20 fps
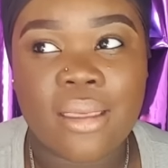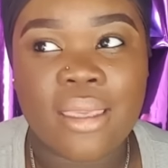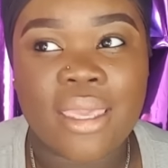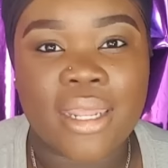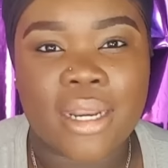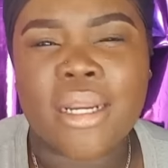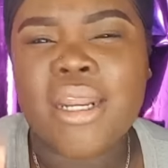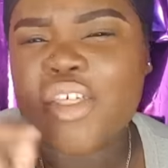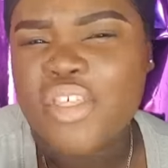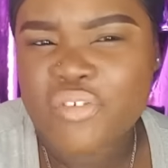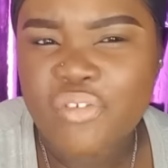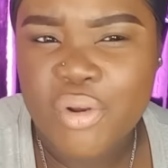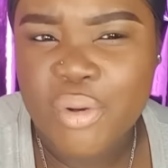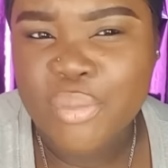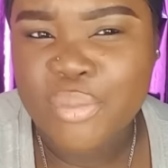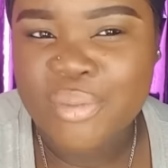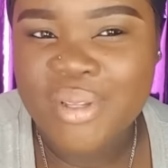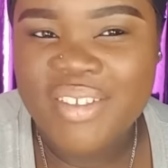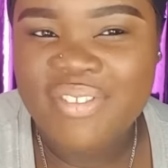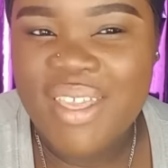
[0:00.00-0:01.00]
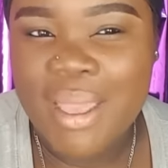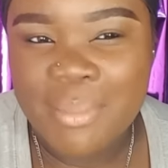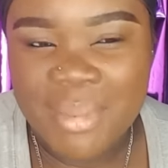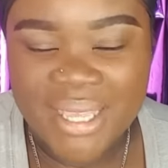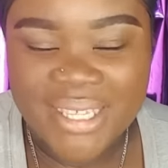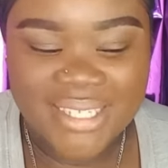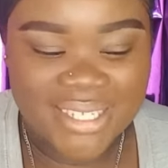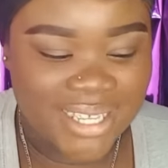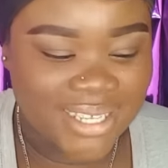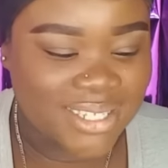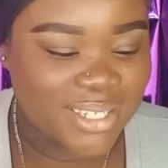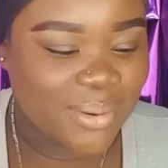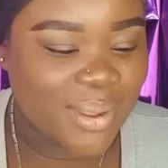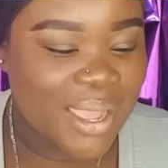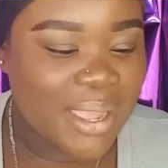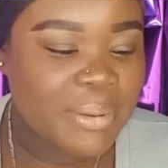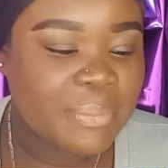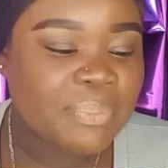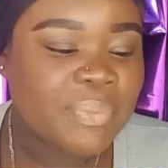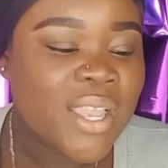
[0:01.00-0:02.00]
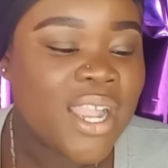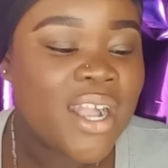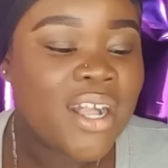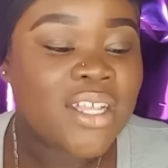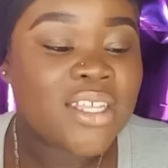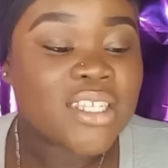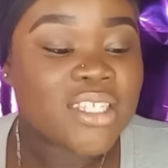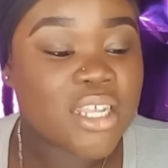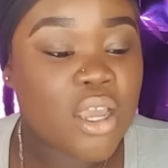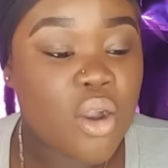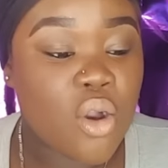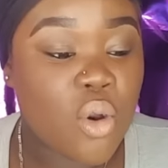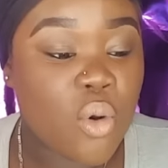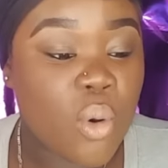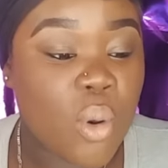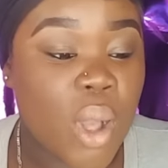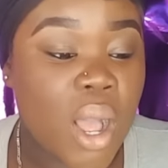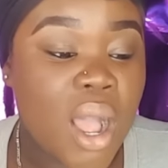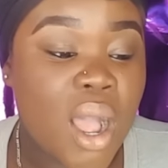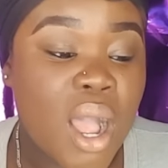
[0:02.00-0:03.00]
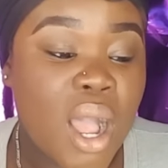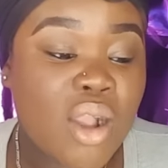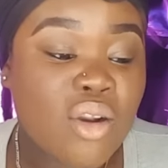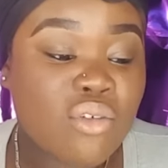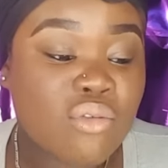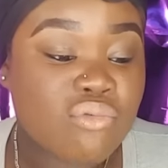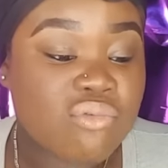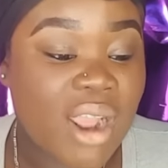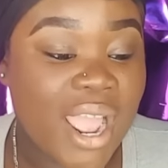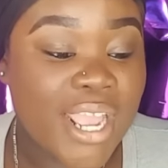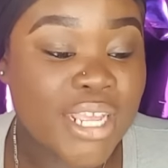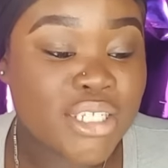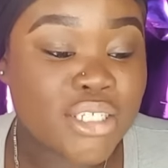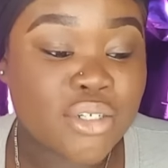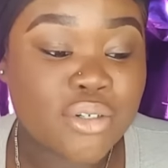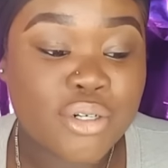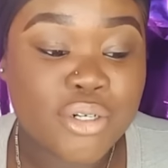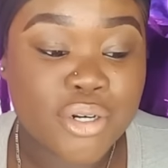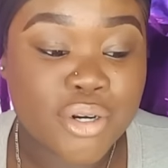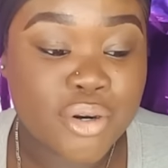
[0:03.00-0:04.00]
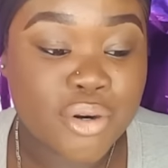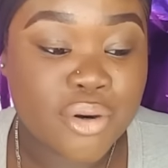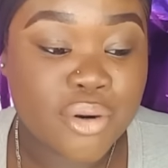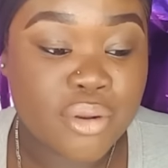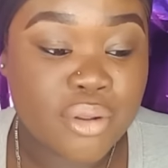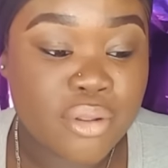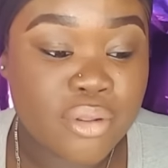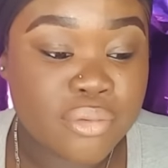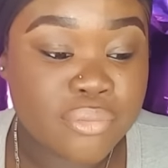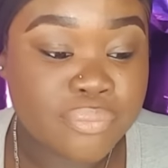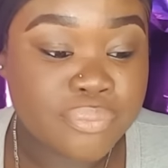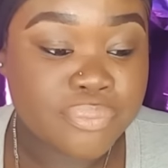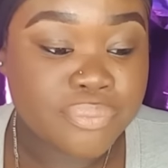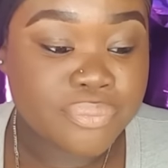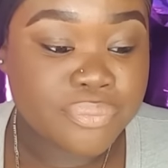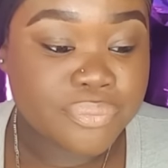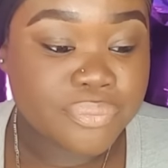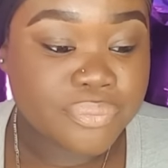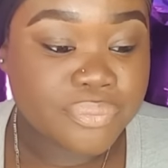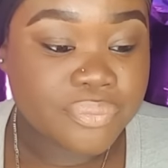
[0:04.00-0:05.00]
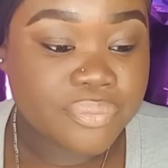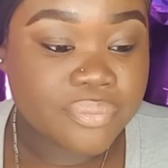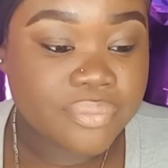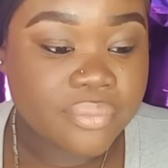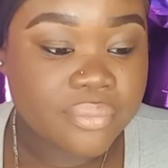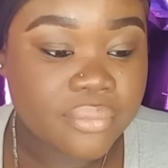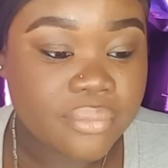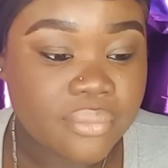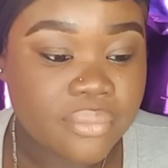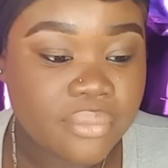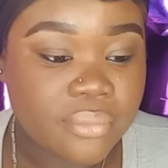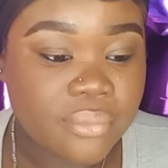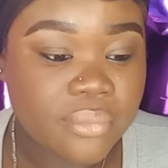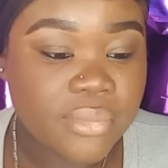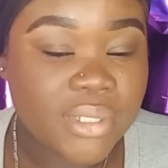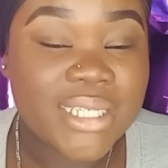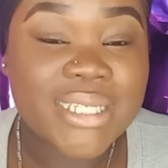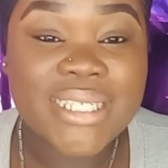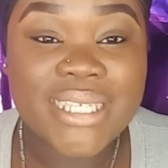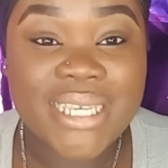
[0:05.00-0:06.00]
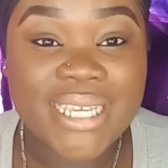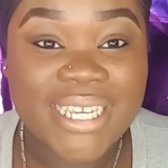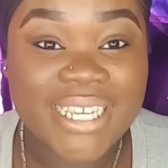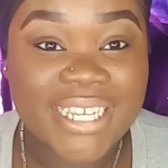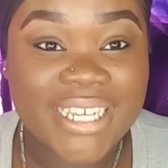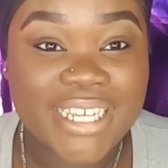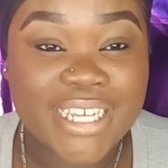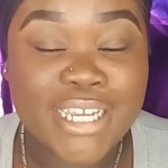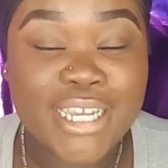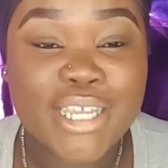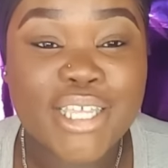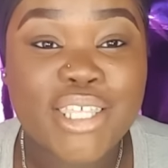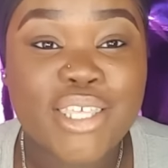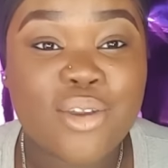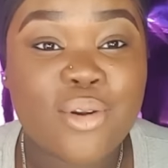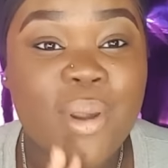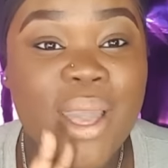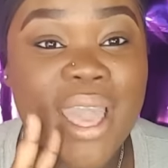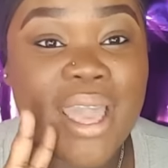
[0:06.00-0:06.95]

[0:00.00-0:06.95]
get another vote if that makes sense okay so writer girl t you